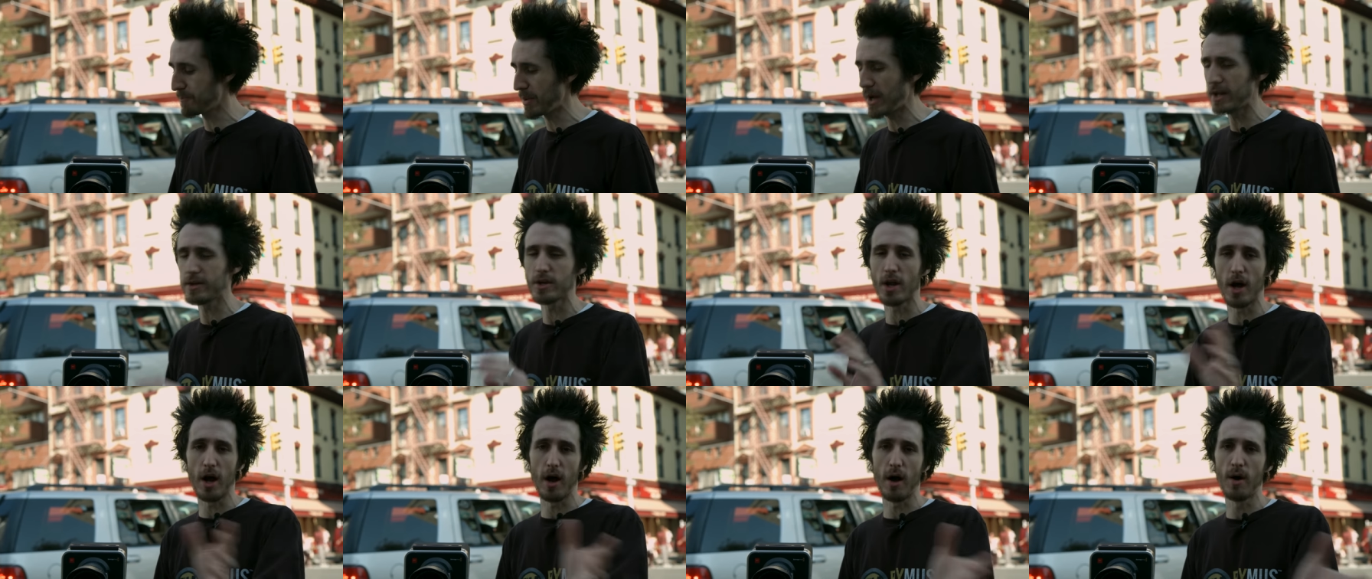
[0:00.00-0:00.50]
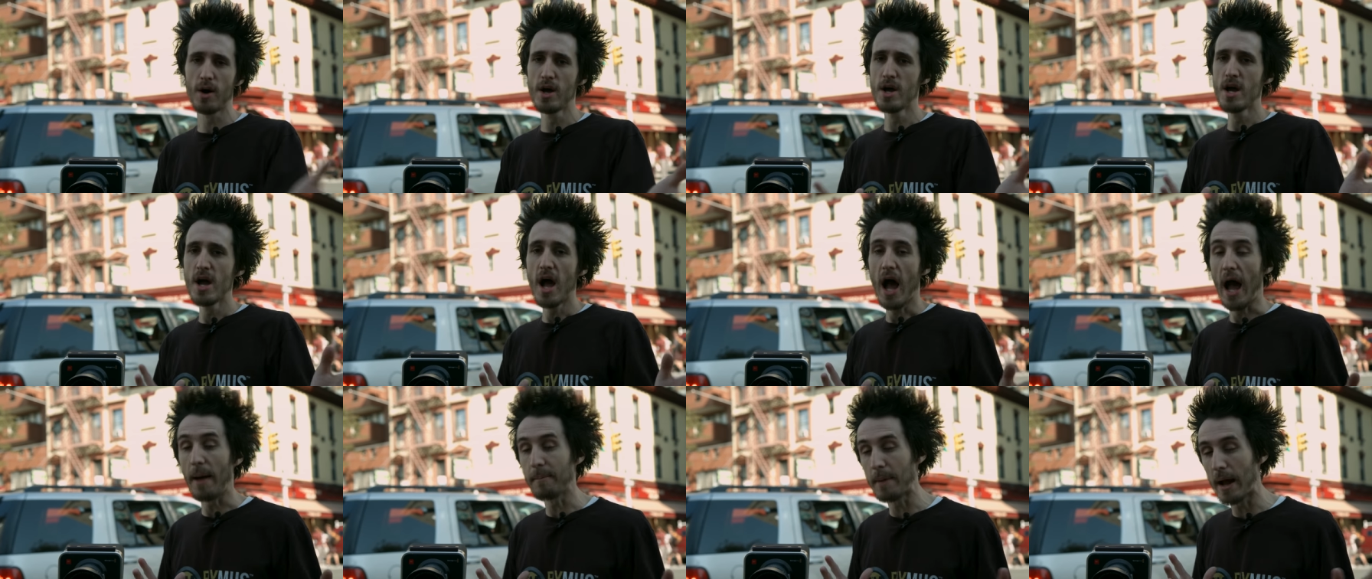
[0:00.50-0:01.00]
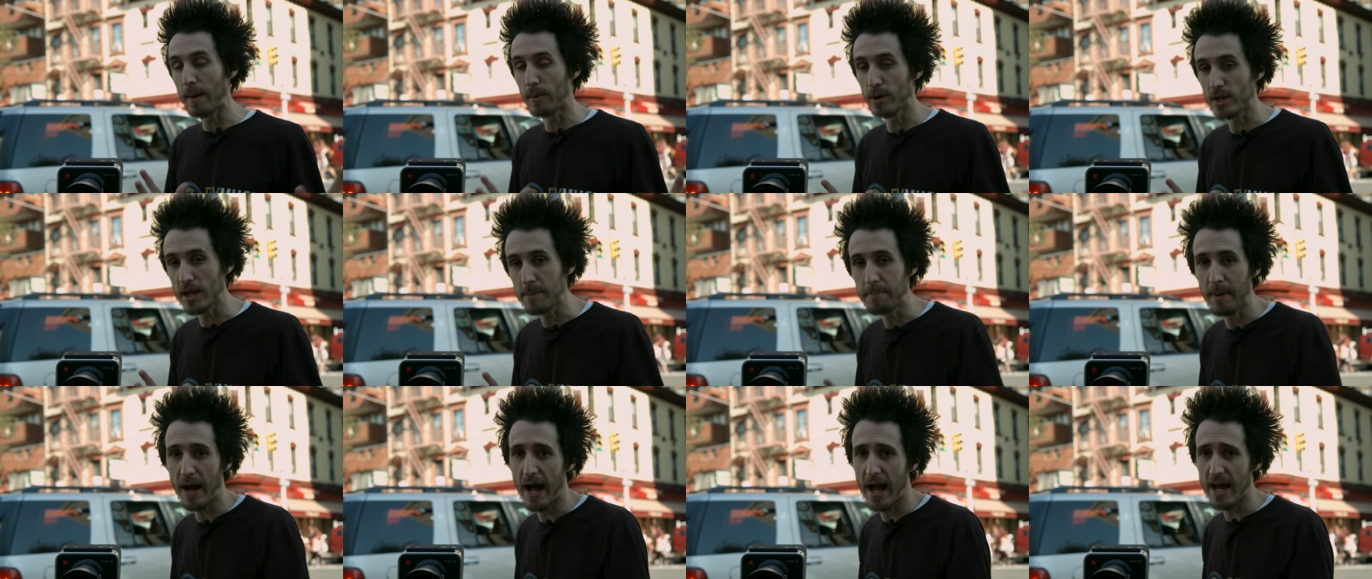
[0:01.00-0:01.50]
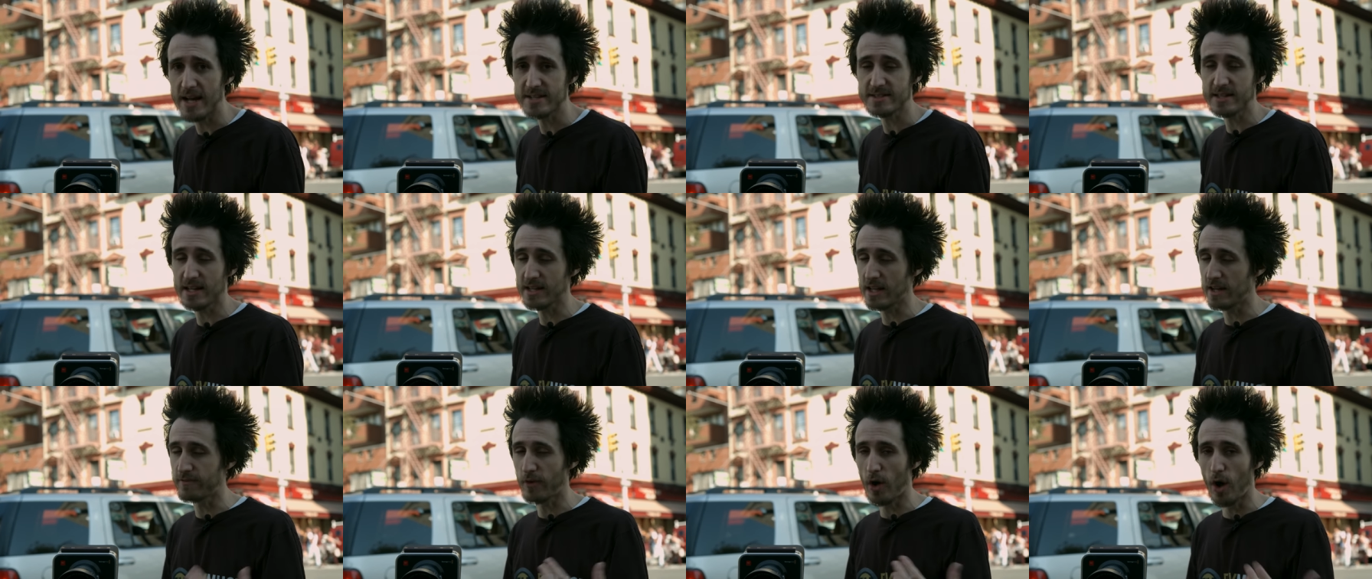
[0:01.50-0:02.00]
But no, I'm not really biased.
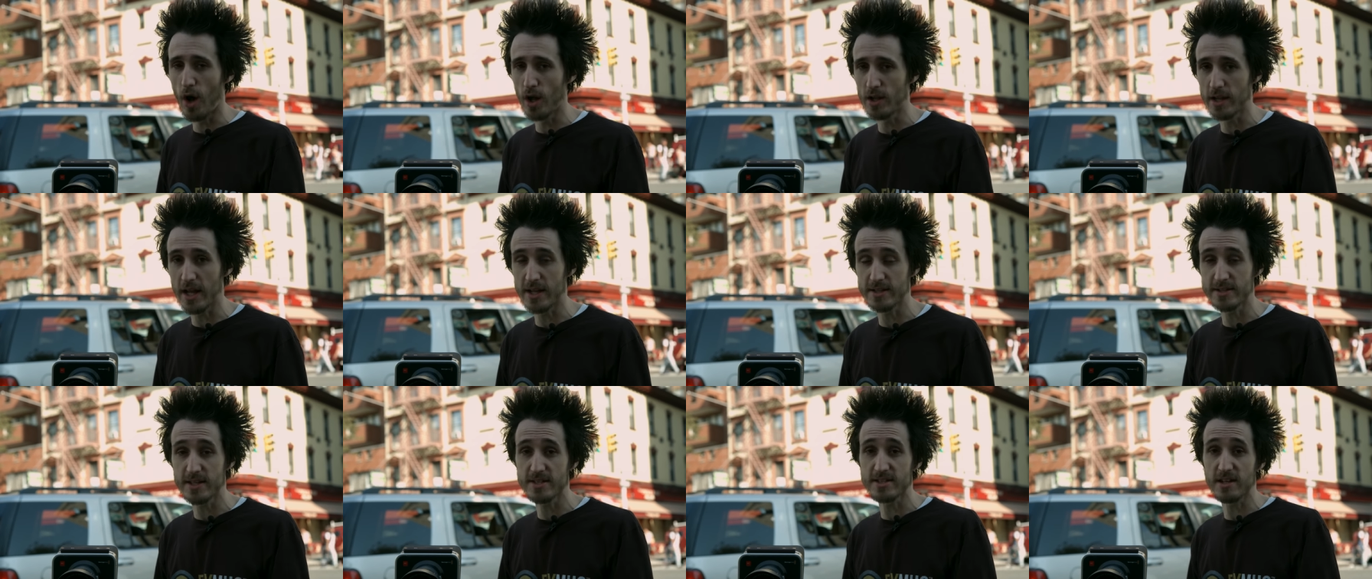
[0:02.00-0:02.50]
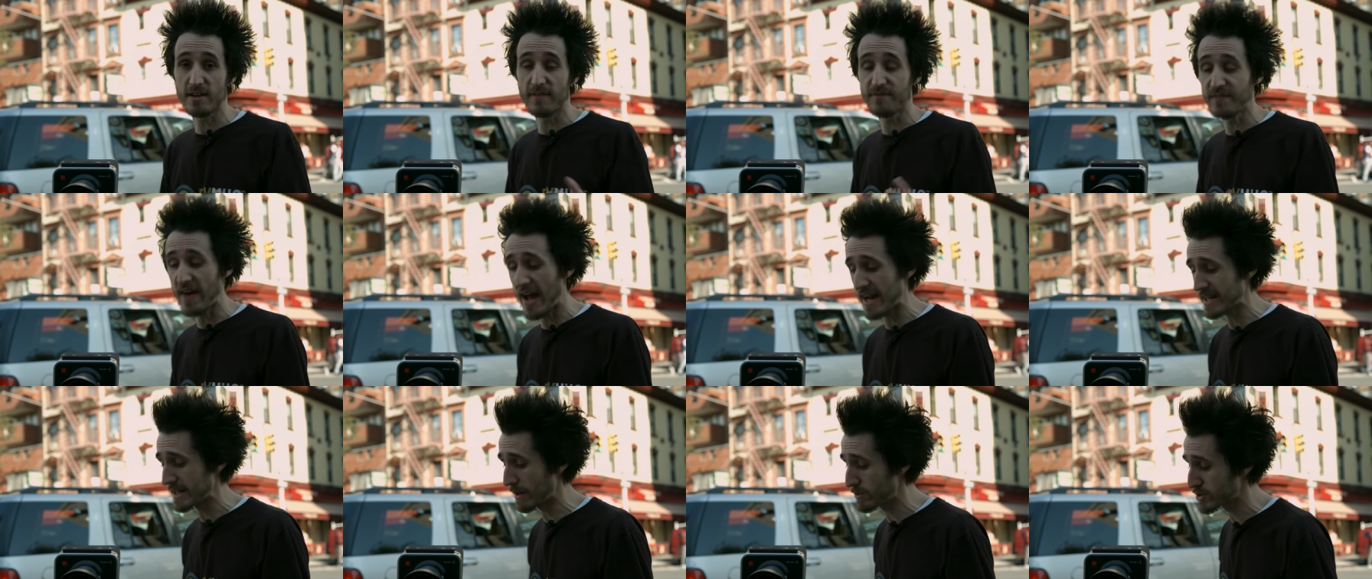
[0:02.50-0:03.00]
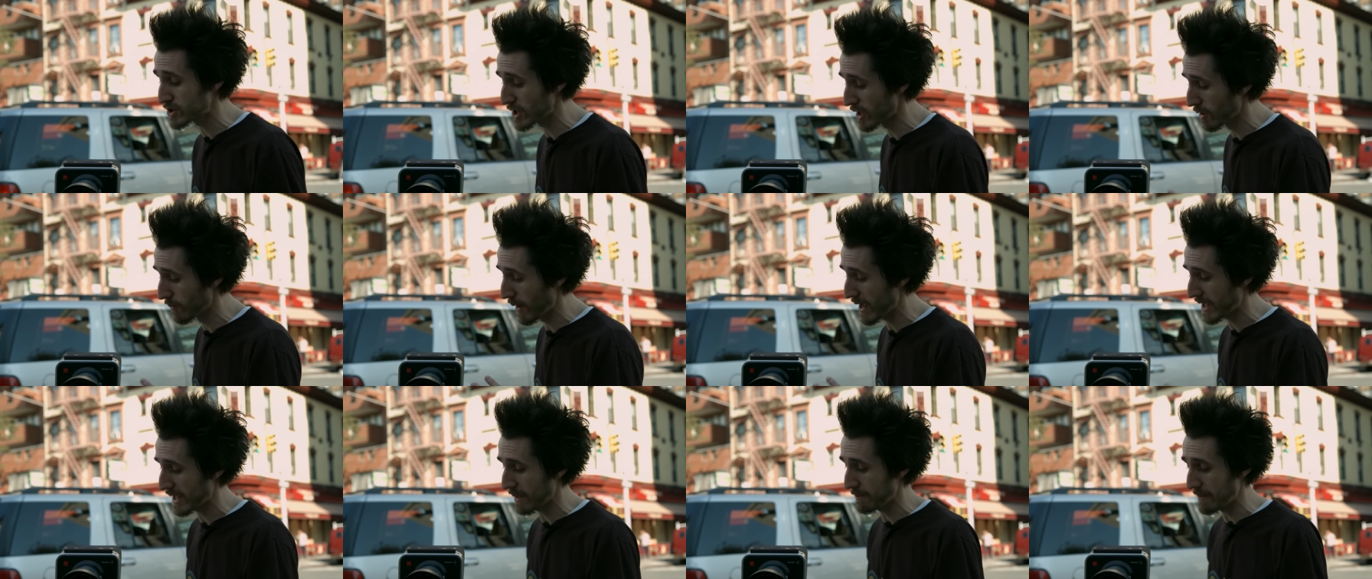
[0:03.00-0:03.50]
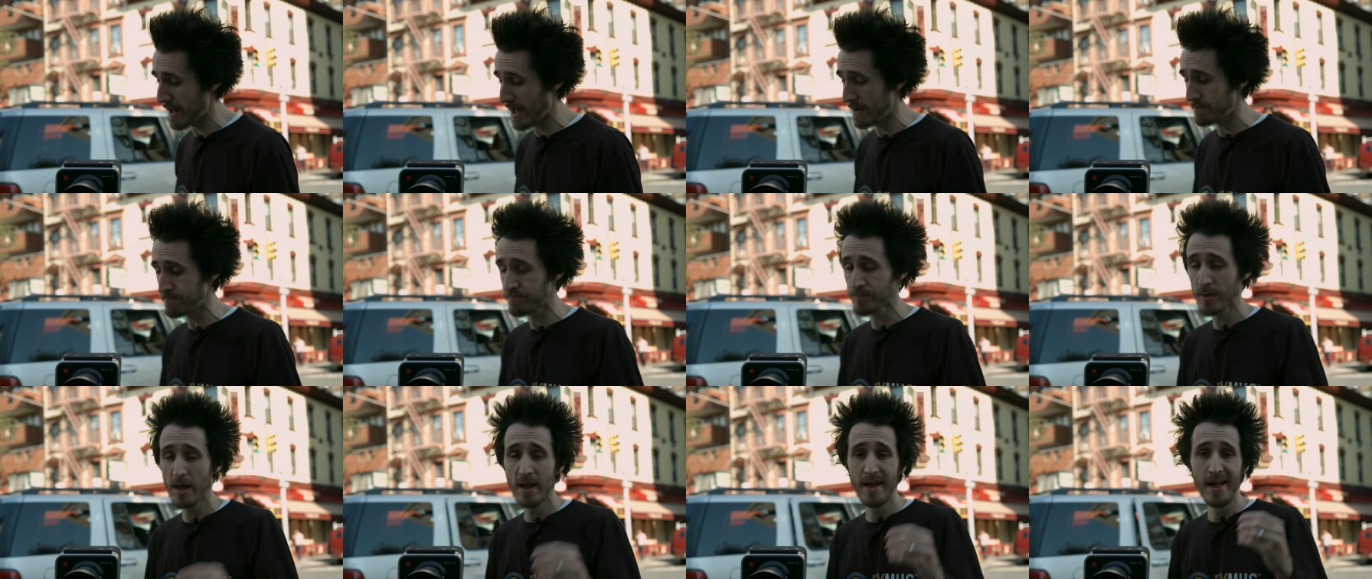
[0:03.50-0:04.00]
I love all lenses. And in fact, I was gonna recommend